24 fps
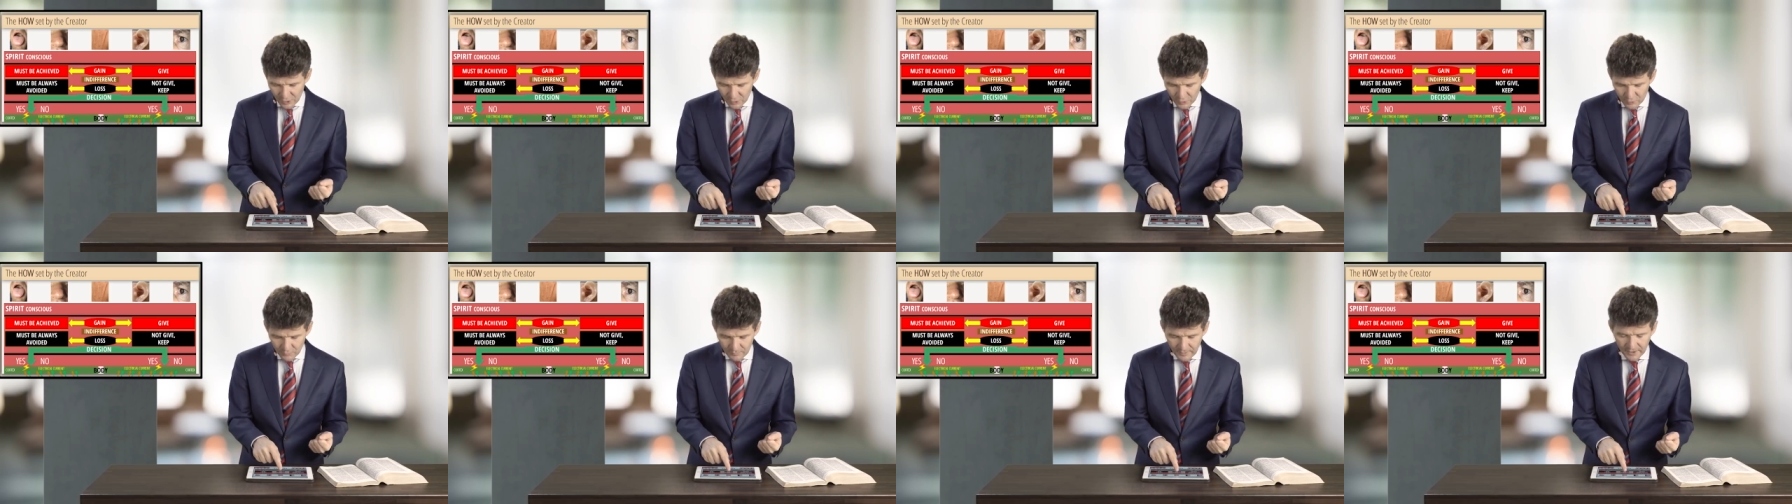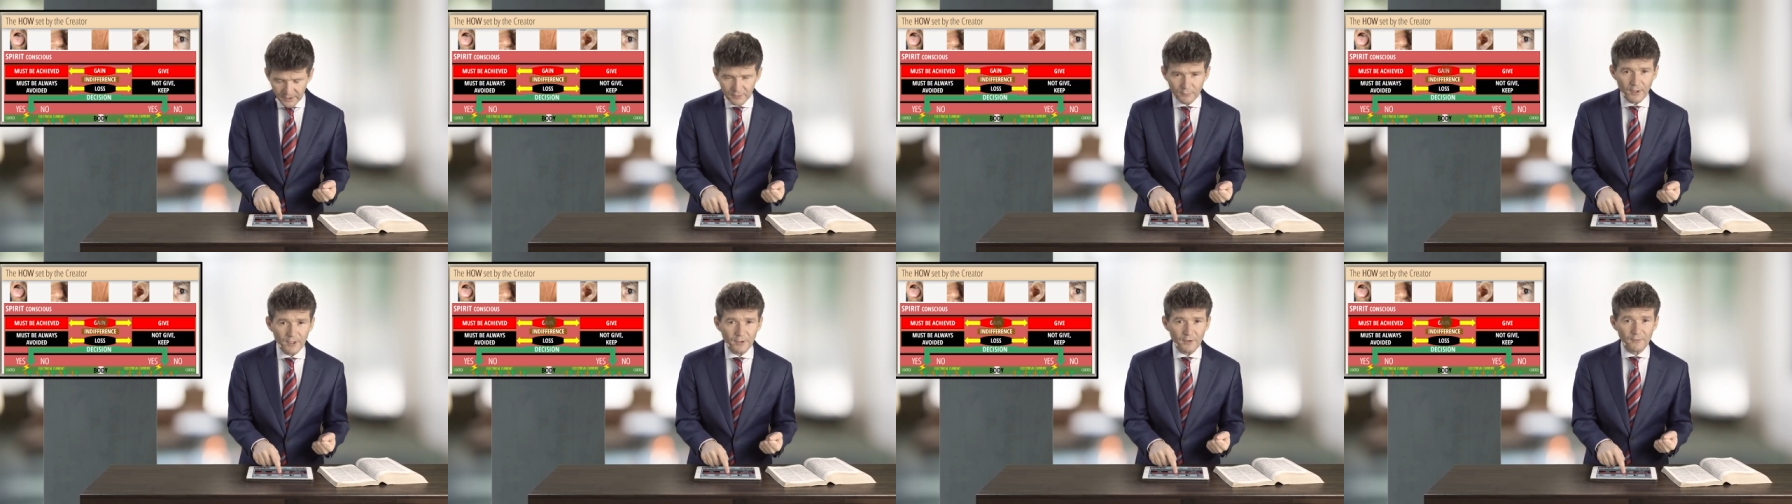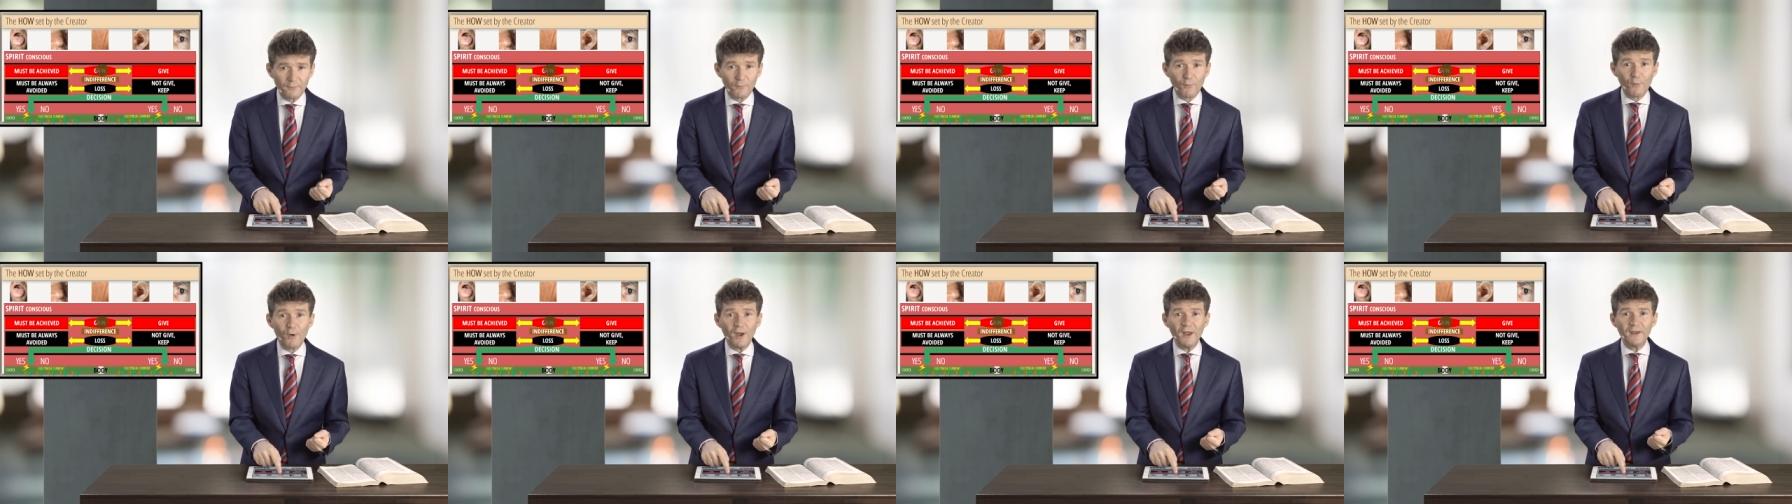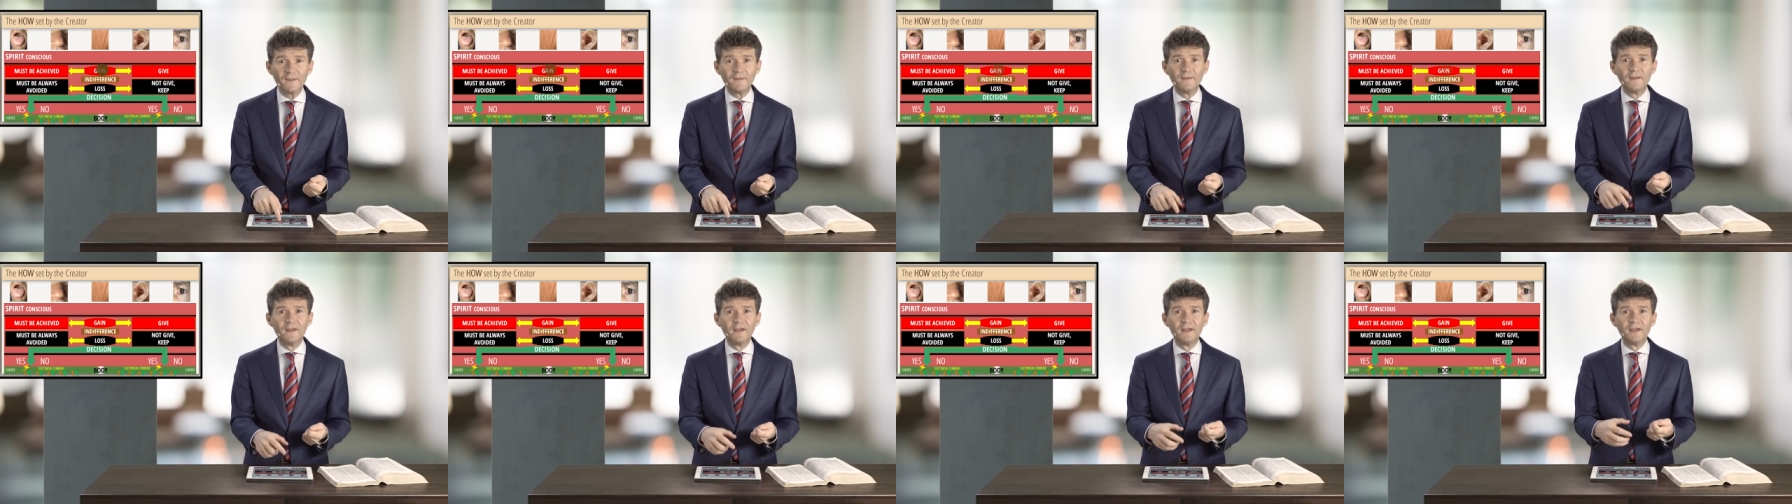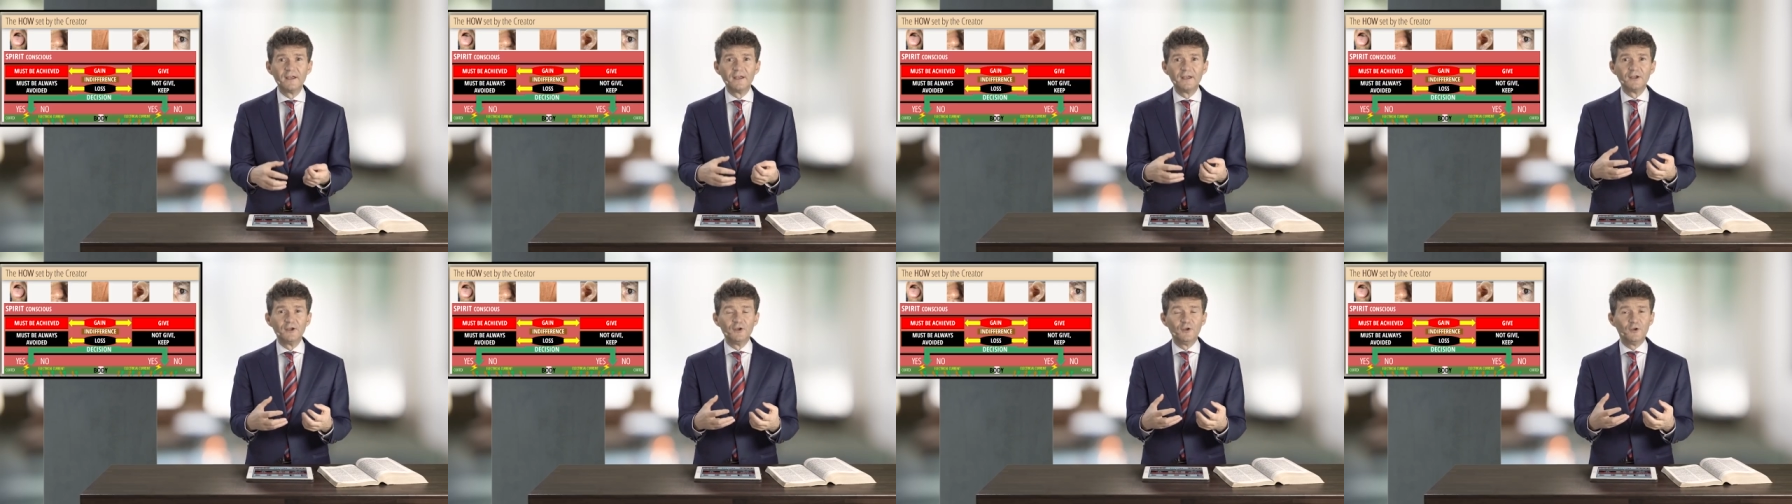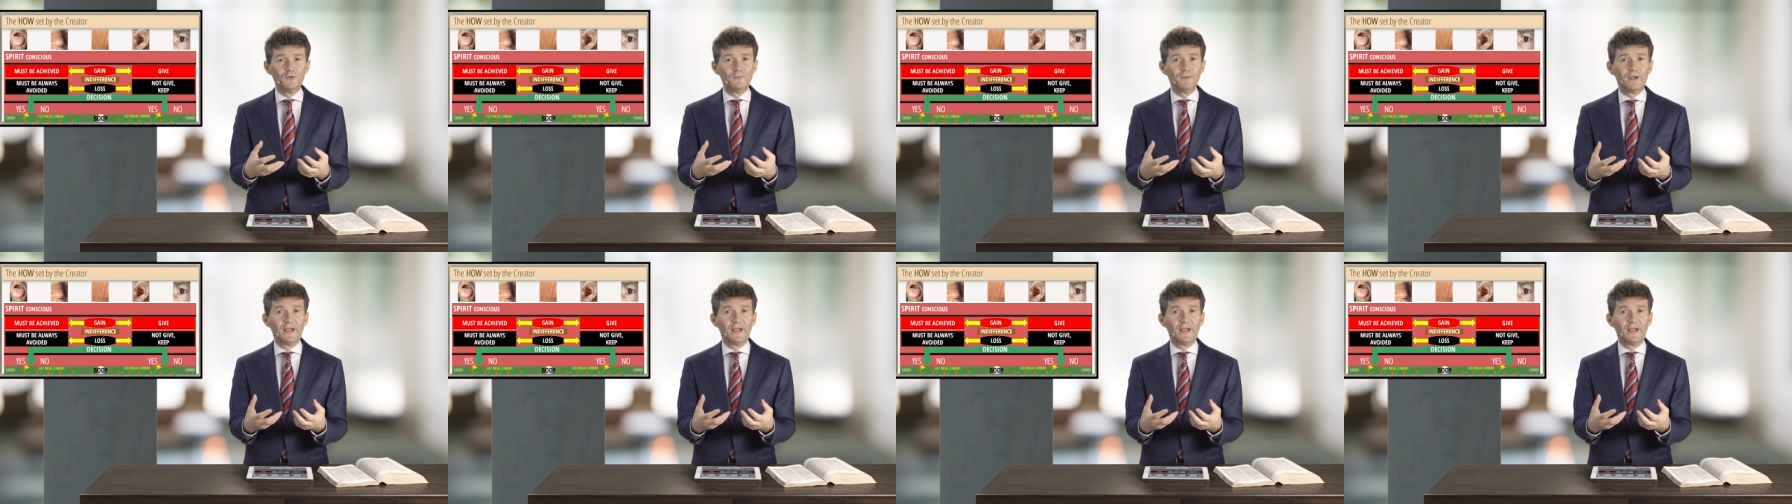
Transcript: You made one of one, you